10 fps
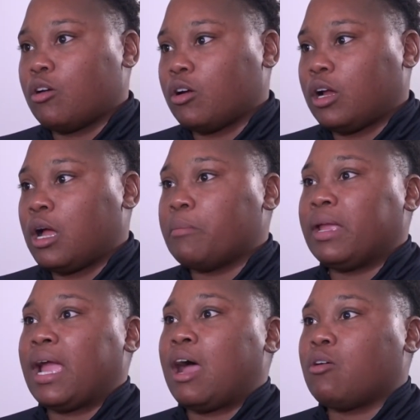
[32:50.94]

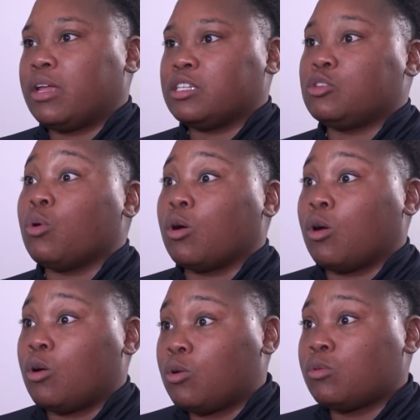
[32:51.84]
coming out into her
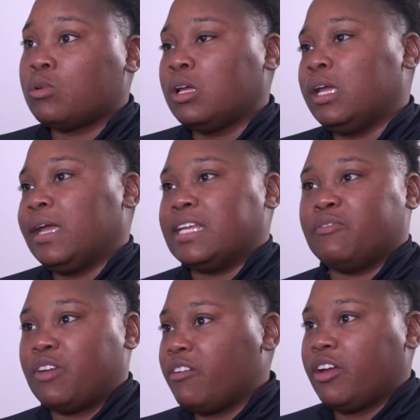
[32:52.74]
own is
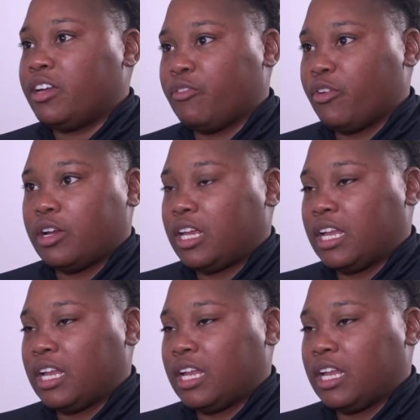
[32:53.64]
very, very different.